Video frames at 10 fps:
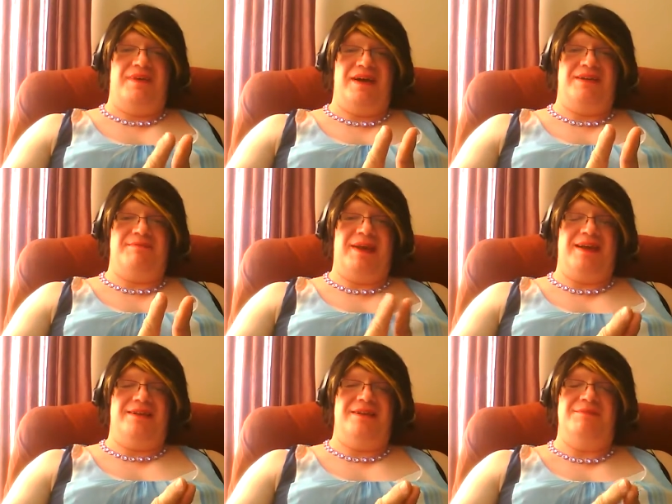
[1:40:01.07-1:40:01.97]
as
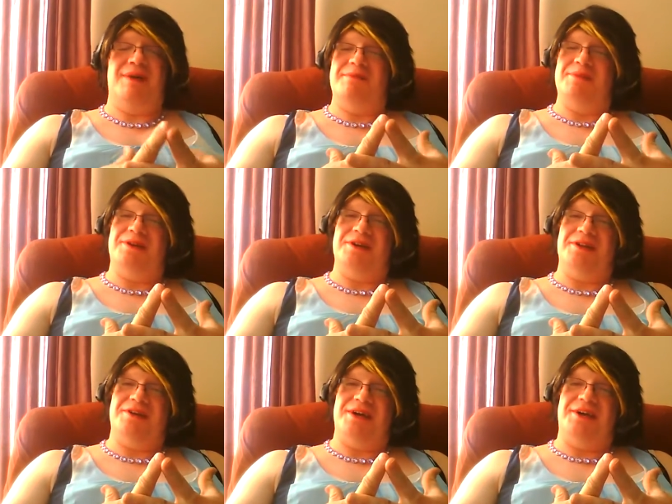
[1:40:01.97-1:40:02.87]
male in my
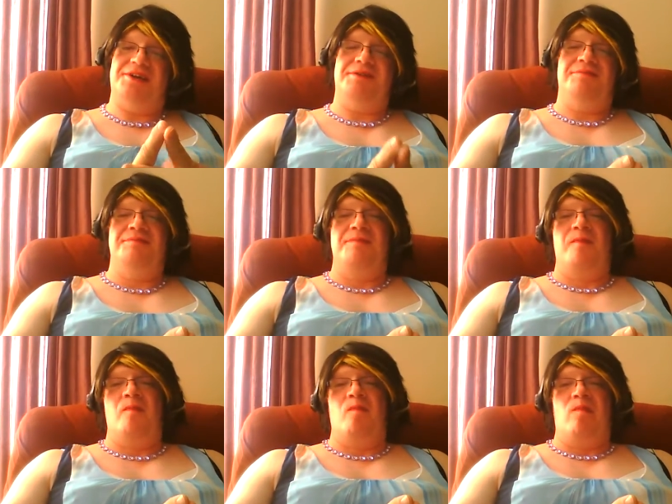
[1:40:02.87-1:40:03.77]
particular case.
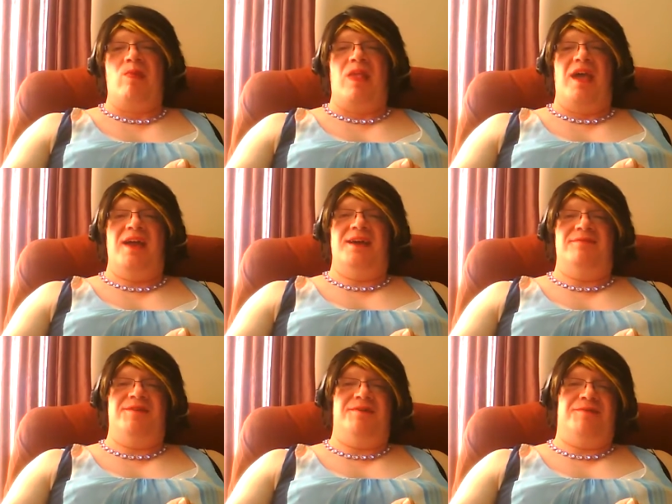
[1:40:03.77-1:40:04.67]
And
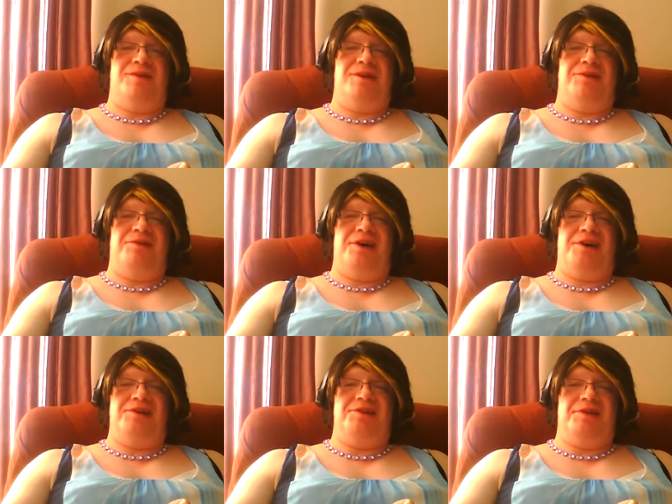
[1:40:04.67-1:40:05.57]
if you're wondering
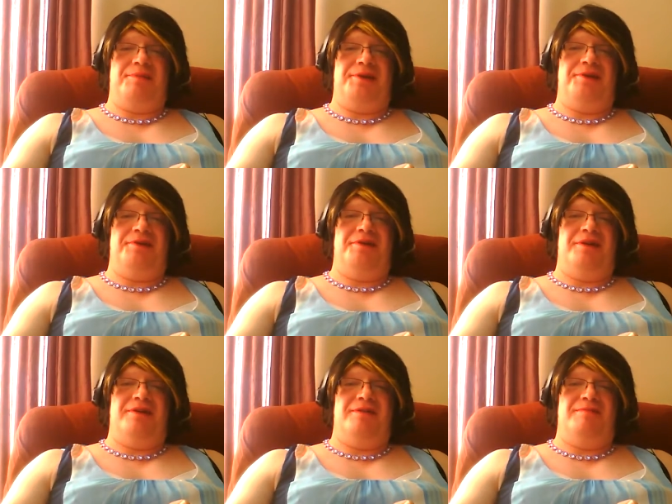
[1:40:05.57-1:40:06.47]
why I took a picture
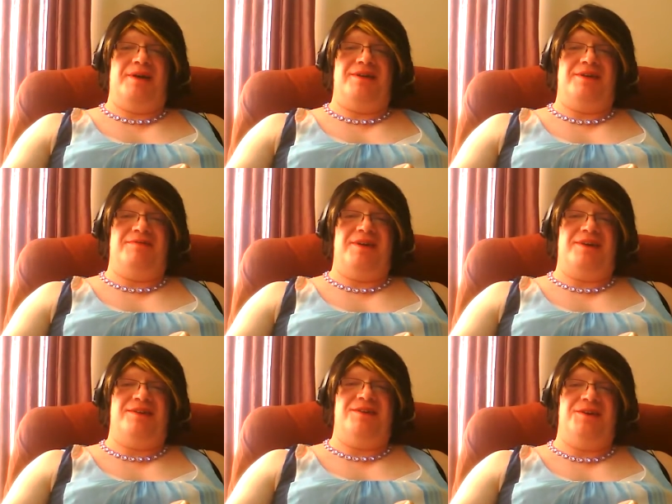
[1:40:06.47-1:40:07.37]
of myself
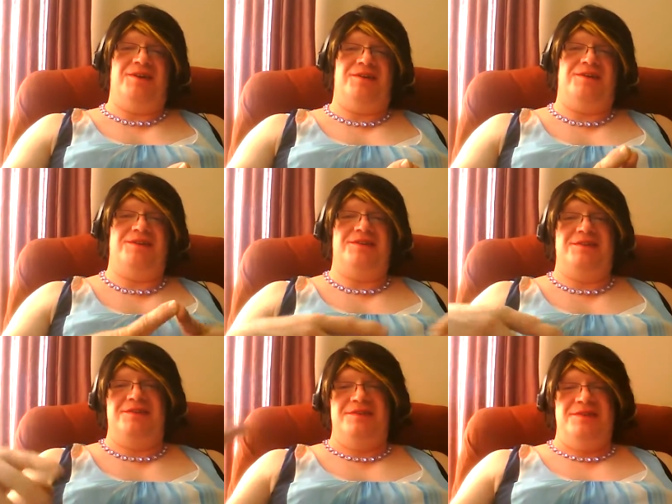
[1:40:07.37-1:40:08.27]
next to and all, it's
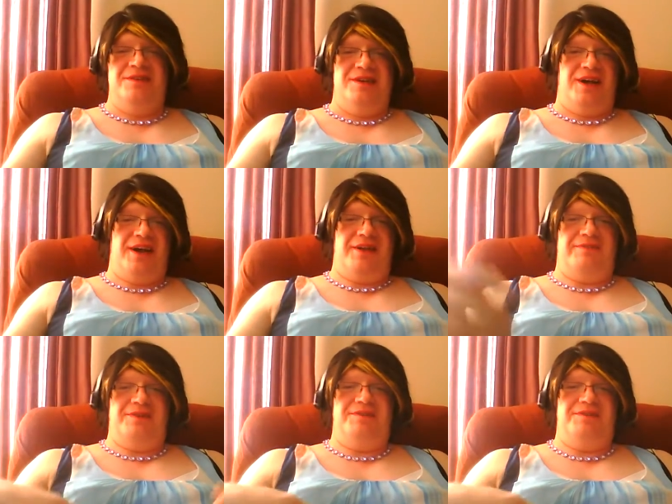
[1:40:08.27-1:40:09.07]
kind of a,